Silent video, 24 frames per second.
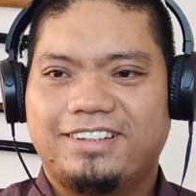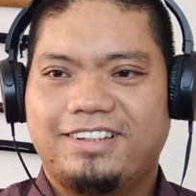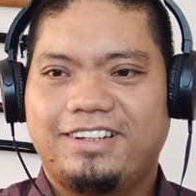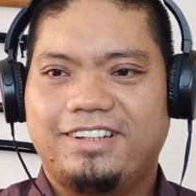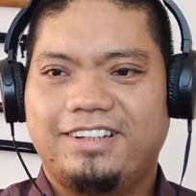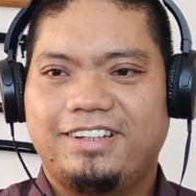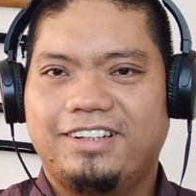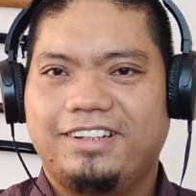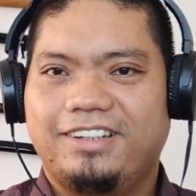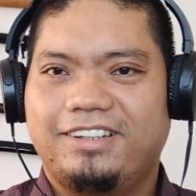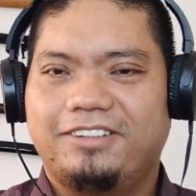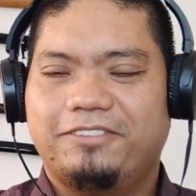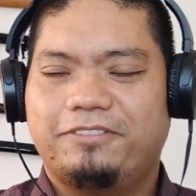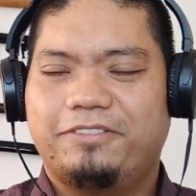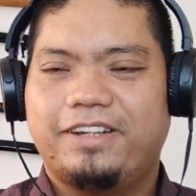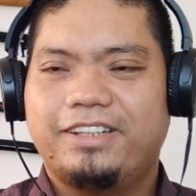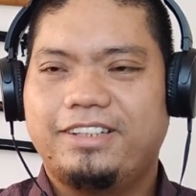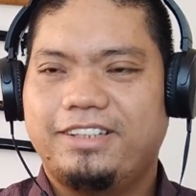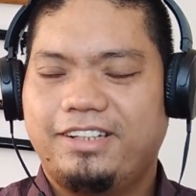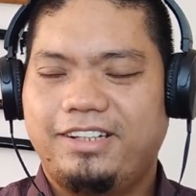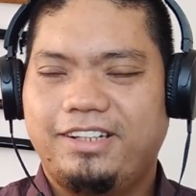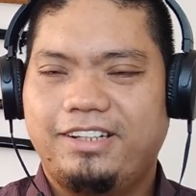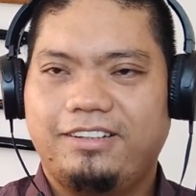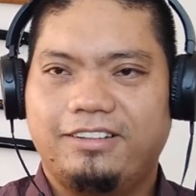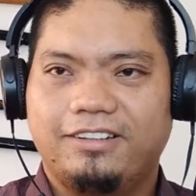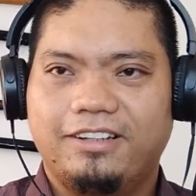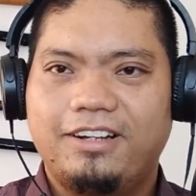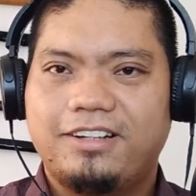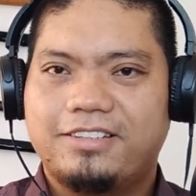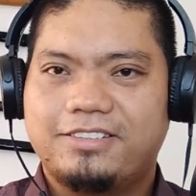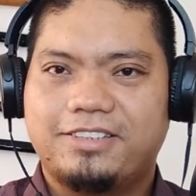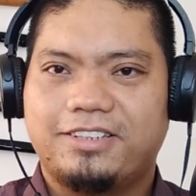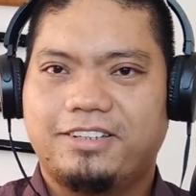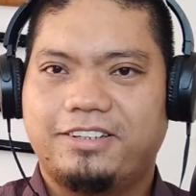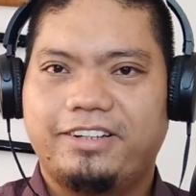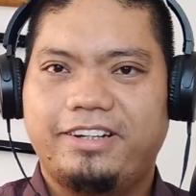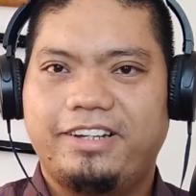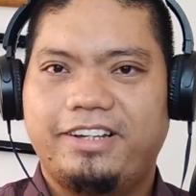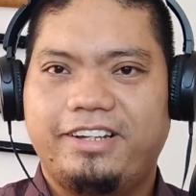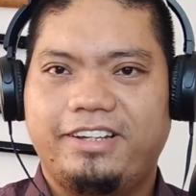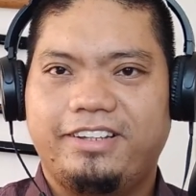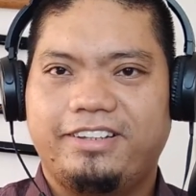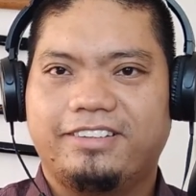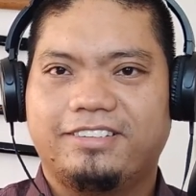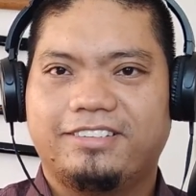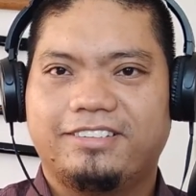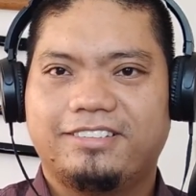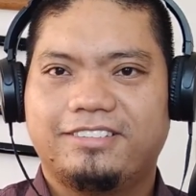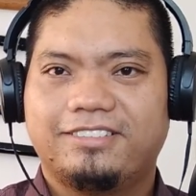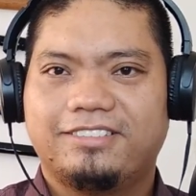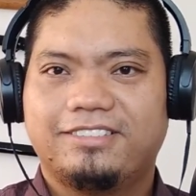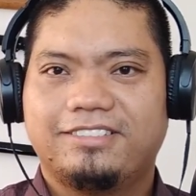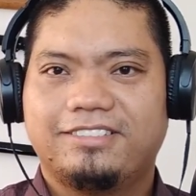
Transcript: I, finally locked her in.